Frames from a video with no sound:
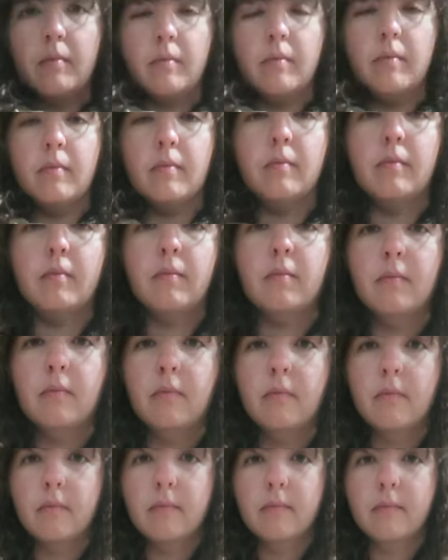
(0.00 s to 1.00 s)
but yeah,
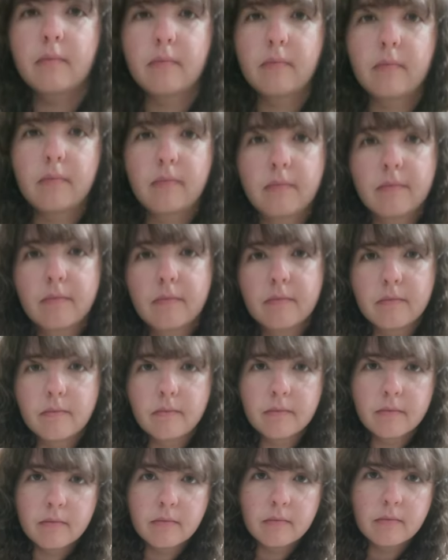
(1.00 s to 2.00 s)
this is
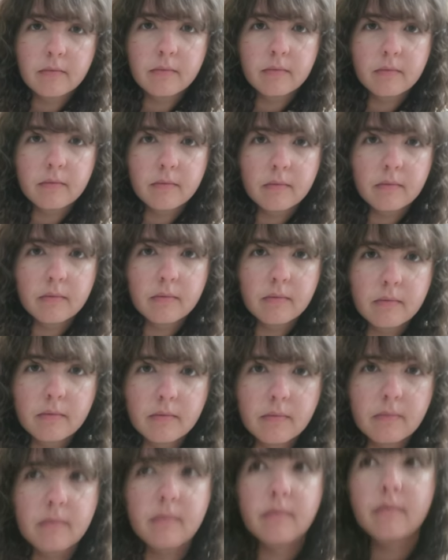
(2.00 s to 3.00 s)

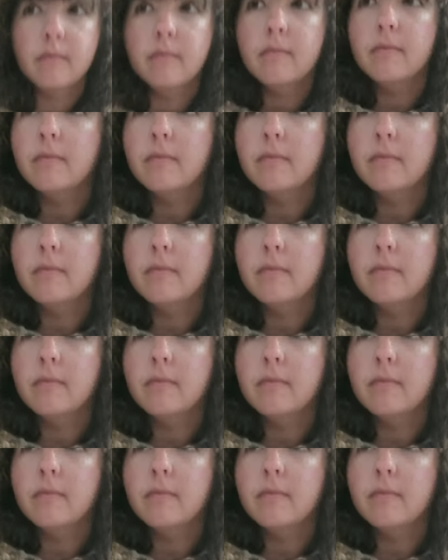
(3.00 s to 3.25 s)
one,